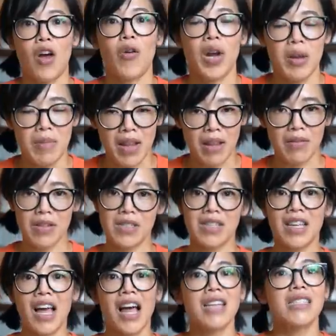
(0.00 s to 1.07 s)
Alrighty, my lovelies,
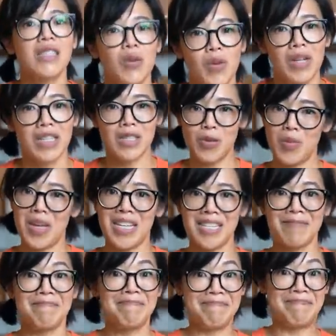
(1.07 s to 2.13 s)
I'll see you in a little bit.
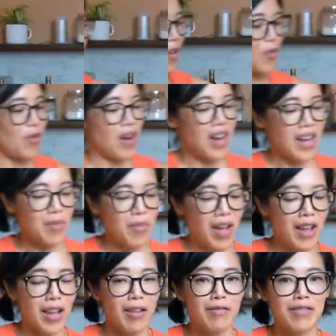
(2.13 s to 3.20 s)
Alrighty, my
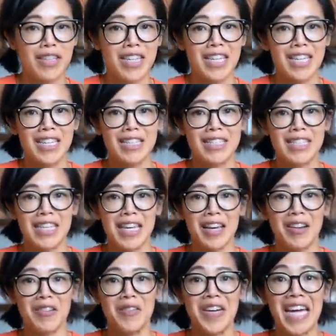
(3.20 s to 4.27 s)
lovelies,
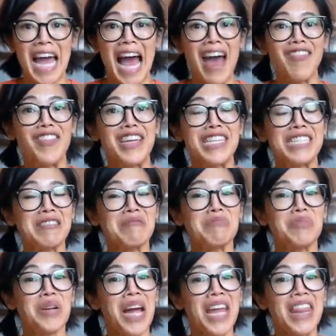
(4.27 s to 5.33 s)
here we have it,
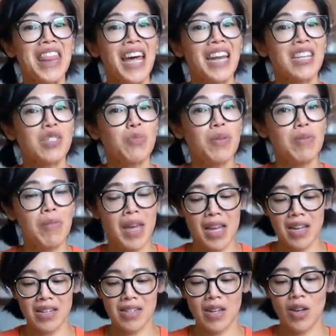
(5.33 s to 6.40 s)
bread that has been
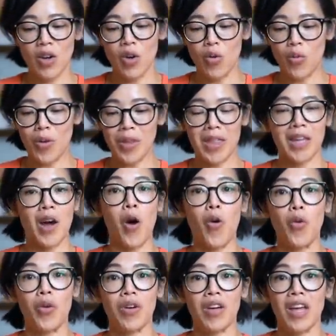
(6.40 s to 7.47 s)
made with
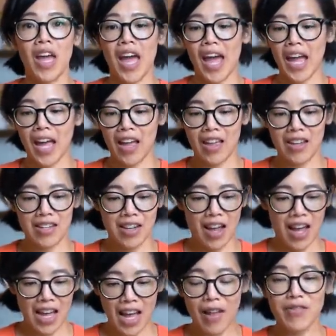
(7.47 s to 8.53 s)
Coke. And
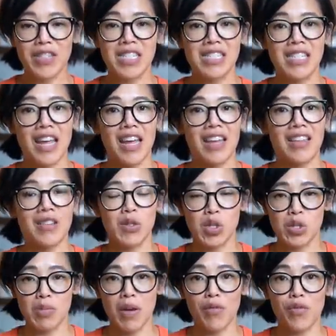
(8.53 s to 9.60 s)
I have to say, this
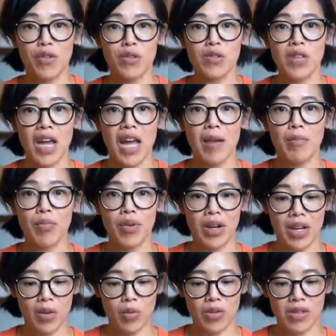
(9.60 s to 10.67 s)
is my first time
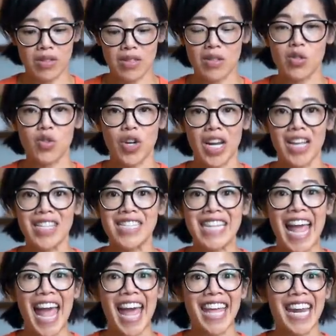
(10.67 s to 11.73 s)
braiding with six strands,
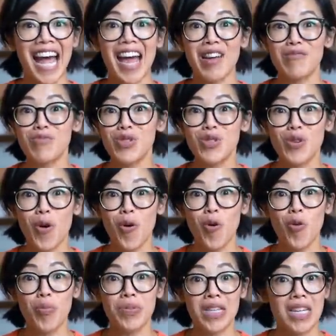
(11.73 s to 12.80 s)
and I am
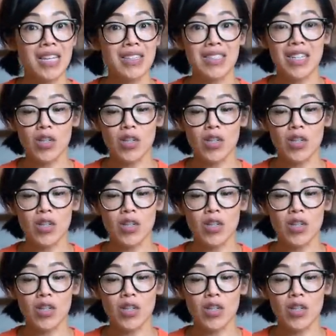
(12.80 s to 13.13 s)
so pleased.